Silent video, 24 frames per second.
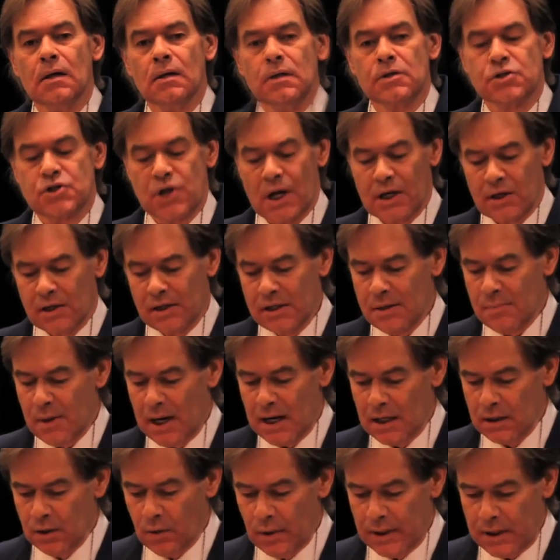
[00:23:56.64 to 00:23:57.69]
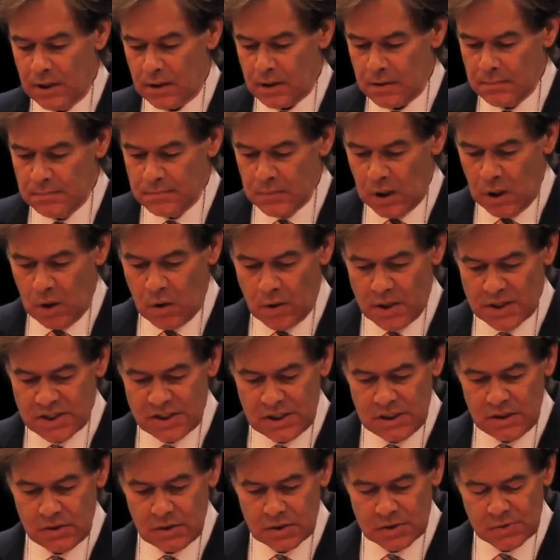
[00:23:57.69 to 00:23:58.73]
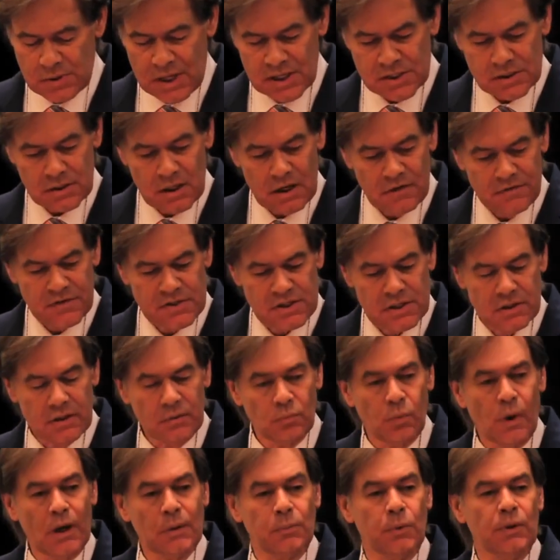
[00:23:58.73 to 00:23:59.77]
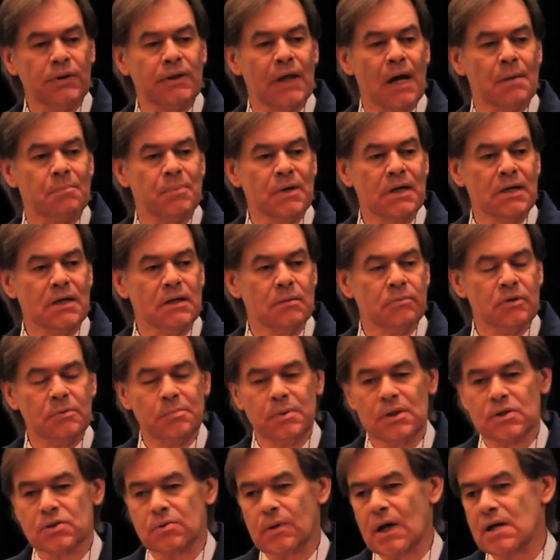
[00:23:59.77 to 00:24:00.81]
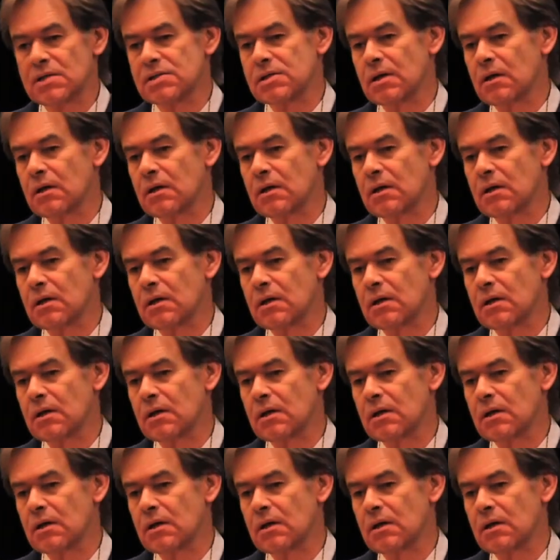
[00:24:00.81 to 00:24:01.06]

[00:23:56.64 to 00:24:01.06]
generally by a lawyer or a senior trust officer. And what would that be? It would be a trust, a